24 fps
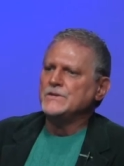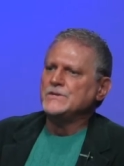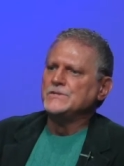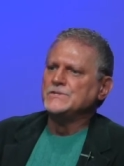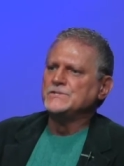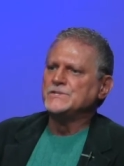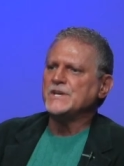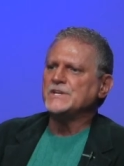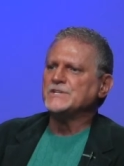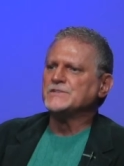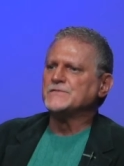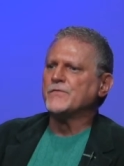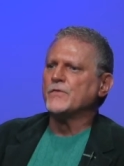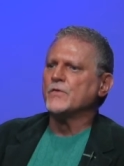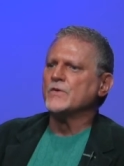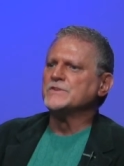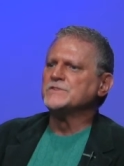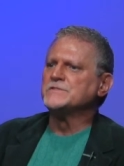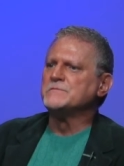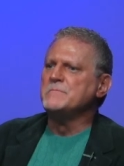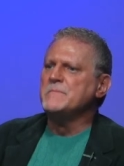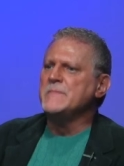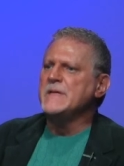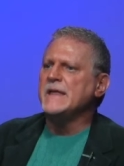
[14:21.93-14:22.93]
says, For
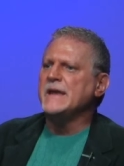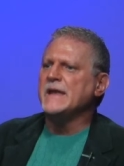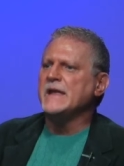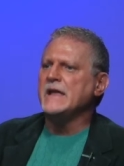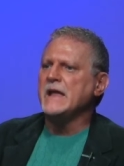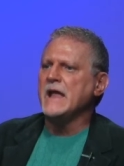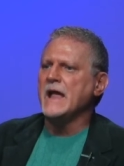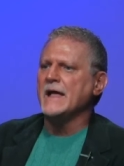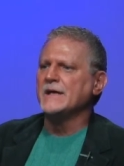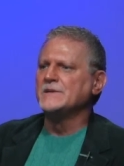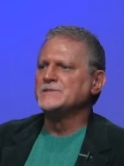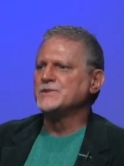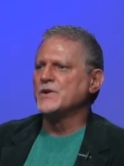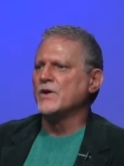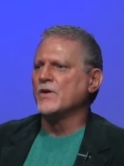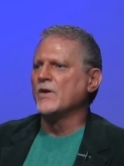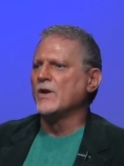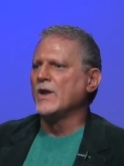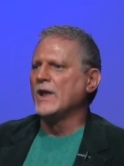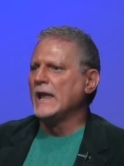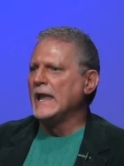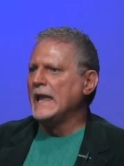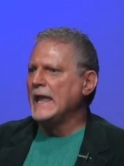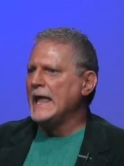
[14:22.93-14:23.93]
as many as
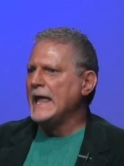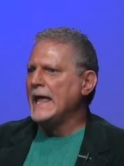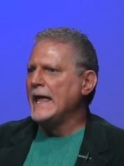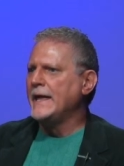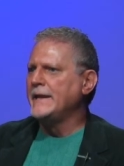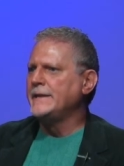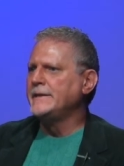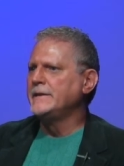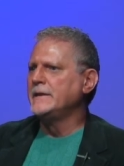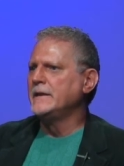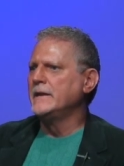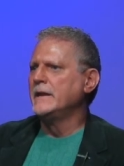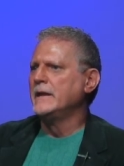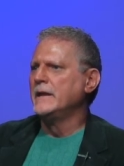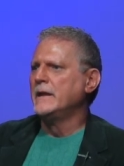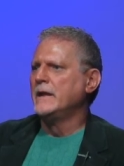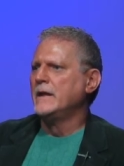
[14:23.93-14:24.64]
are led